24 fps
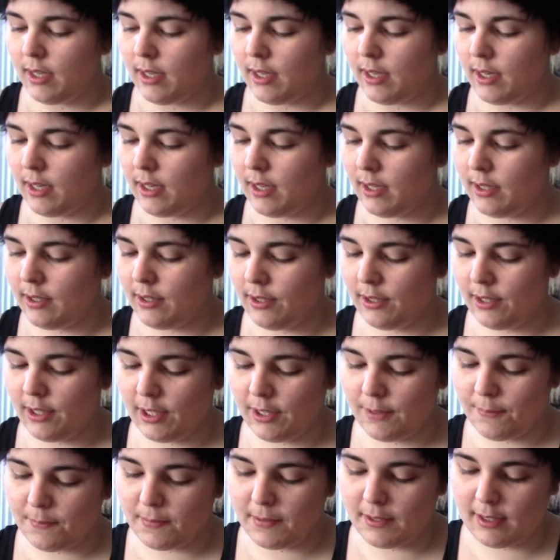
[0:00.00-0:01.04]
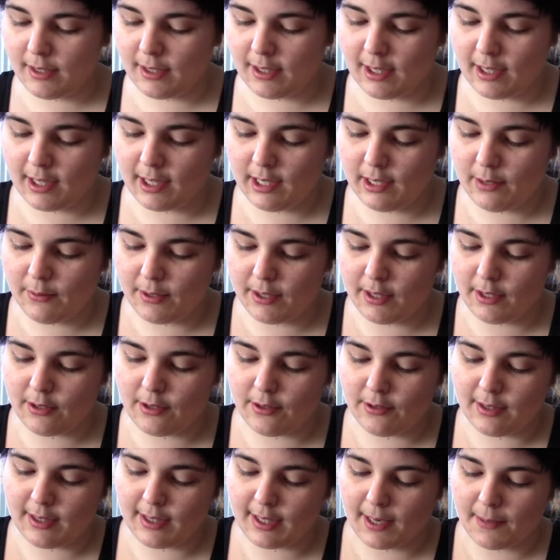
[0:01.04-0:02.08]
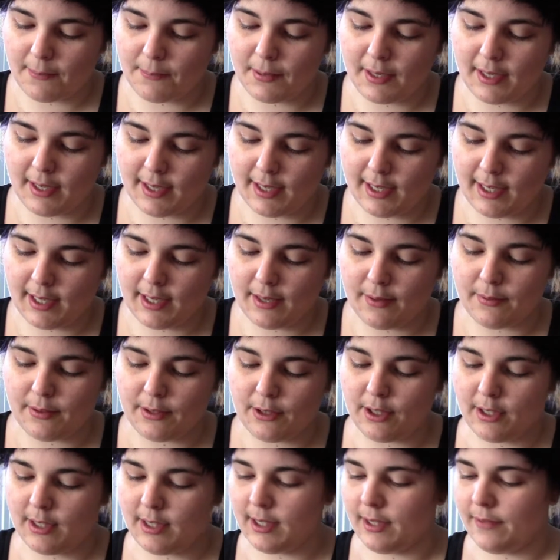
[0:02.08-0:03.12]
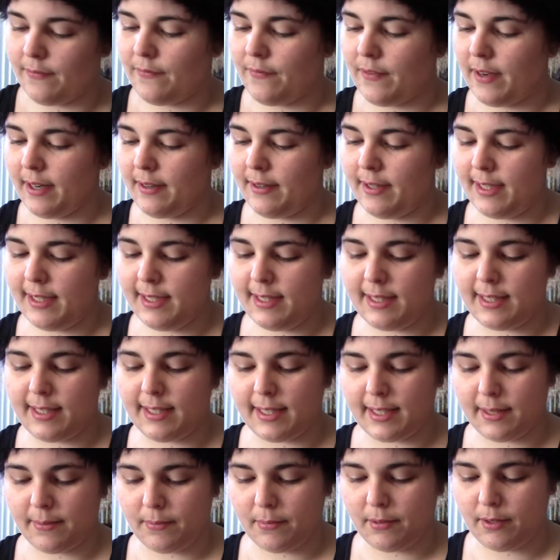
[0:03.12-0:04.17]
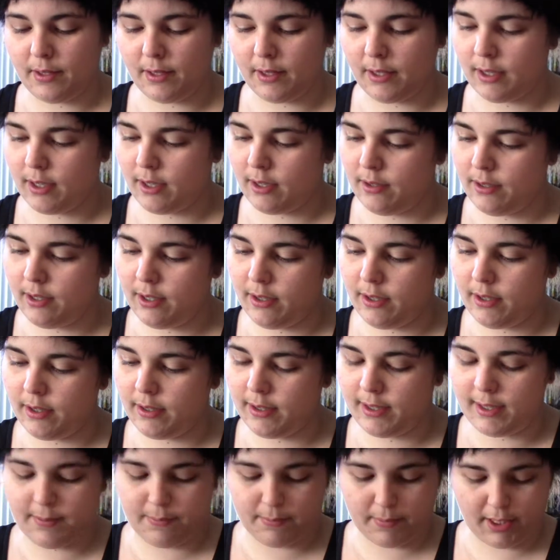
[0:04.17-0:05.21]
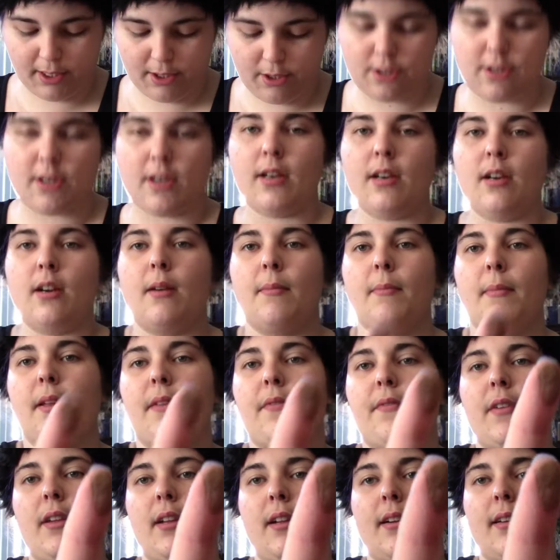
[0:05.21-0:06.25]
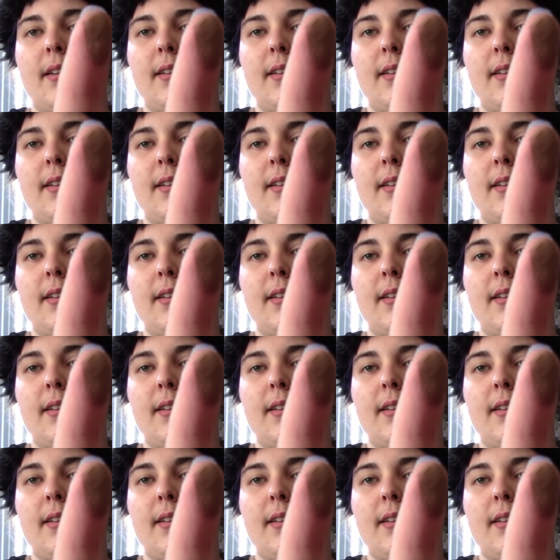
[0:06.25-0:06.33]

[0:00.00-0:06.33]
Underneath Biscotti, we're going to do Siberia, which is a very similar, oh no, it looks much darker on my finger.